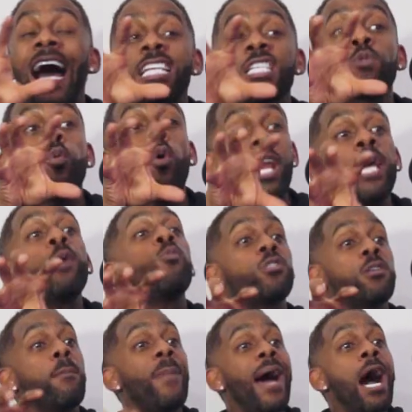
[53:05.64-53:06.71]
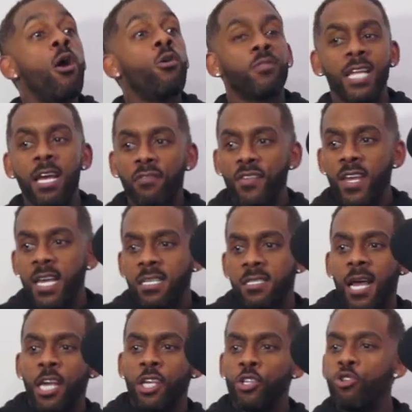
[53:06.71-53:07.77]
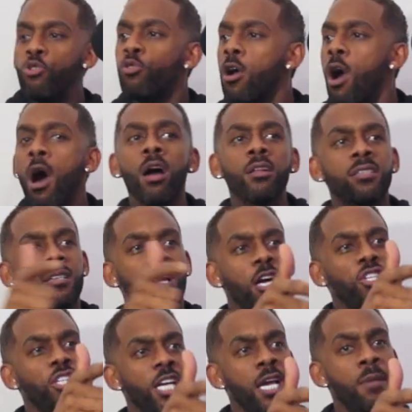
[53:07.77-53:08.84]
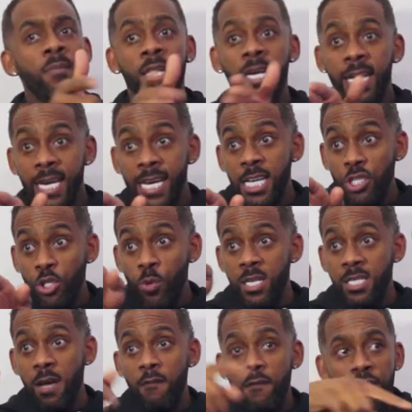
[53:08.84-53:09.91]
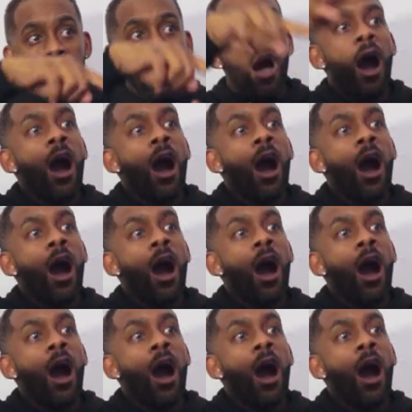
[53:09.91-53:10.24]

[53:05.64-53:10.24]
that's what it was about. Their thing is like, you can't touch him. He's doing something for